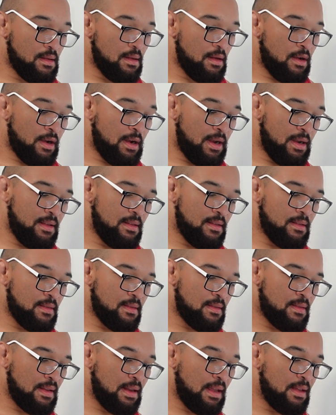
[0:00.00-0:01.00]
All right,
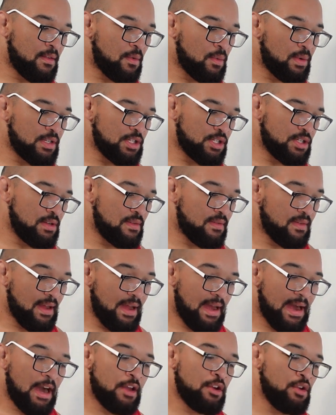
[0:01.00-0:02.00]
today's question is,
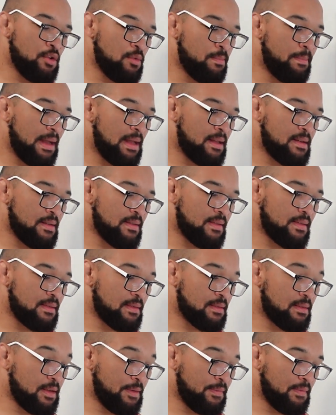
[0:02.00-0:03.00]
how do you
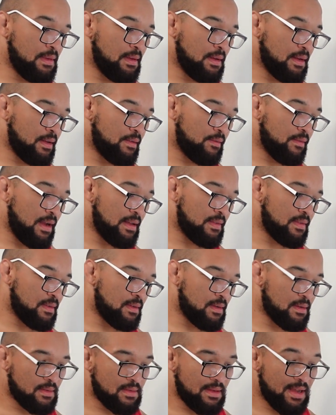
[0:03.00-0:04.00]
balance lifting and
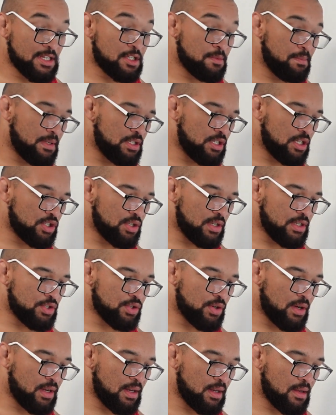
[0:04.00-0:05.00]
wrestling / BJJ
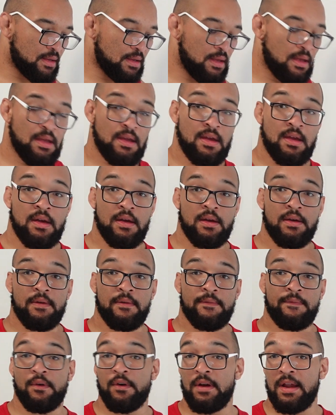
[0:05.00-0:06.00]
training
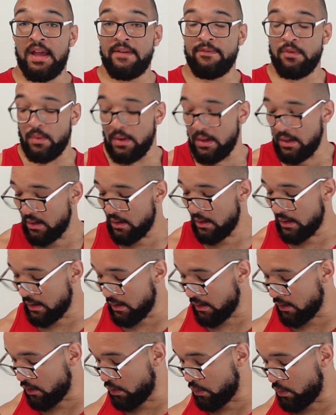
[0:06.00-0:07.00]
for a heavyweight
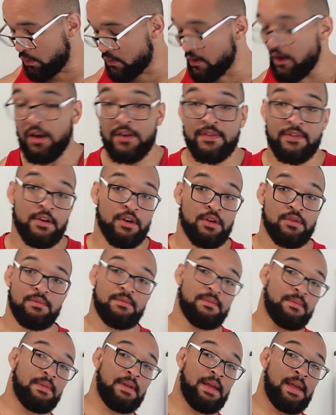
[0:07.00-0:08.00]
who's
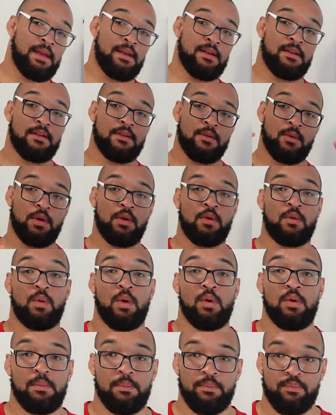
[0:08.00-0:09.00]
also a
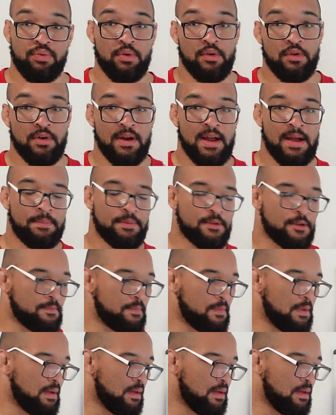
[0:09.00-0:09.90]
quote-unquote pro grappler?